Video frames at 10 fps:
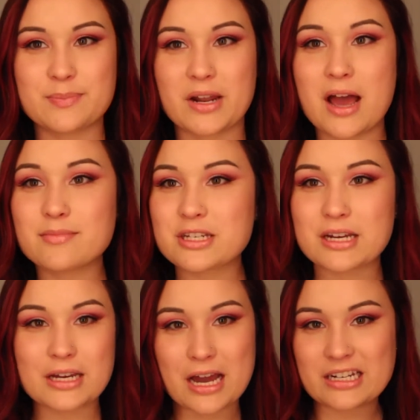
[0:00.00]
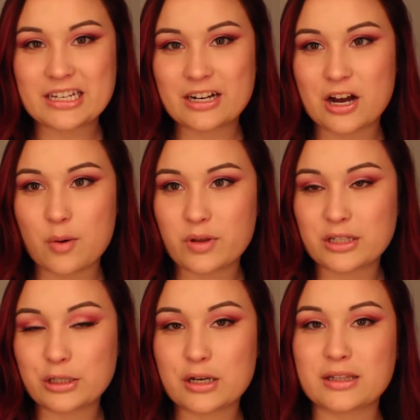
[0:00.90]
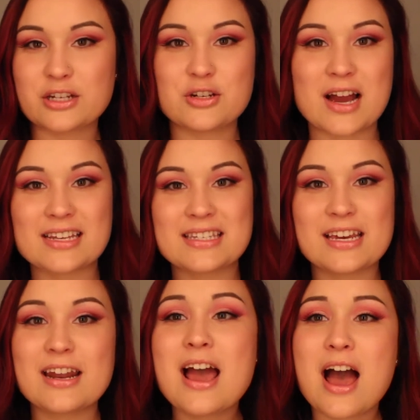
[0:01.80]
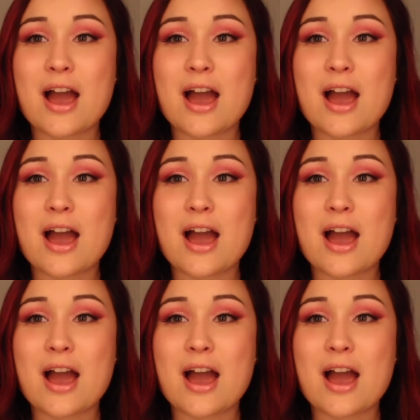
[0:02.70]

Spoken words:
but I'm just gonna kind of get on with the look, let you guys see it.